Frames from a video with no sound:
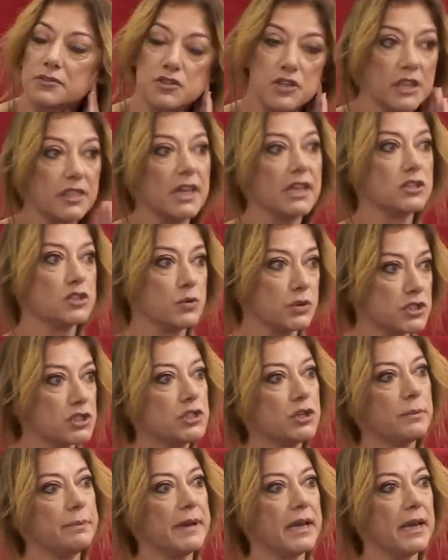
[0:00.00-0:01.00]
If she thinks we're
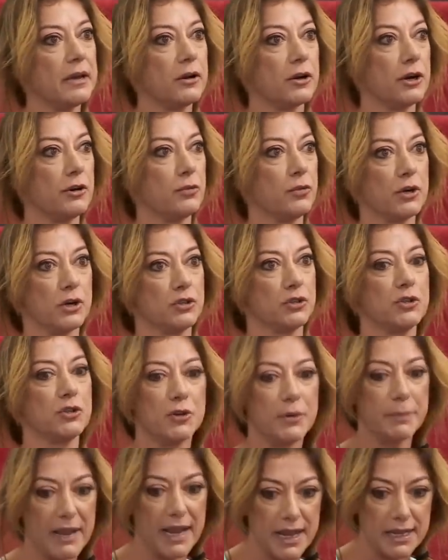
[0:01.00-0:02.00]
stupid or we're
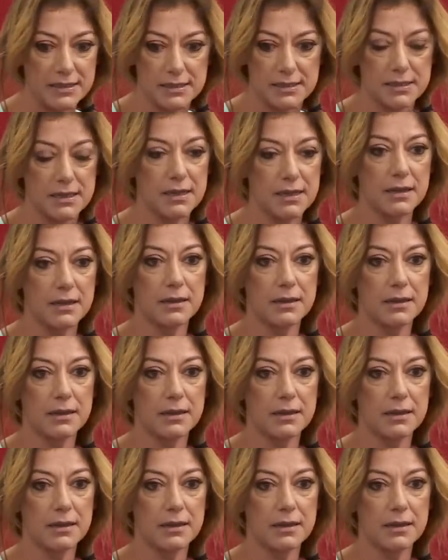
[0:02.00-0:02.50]
doormats,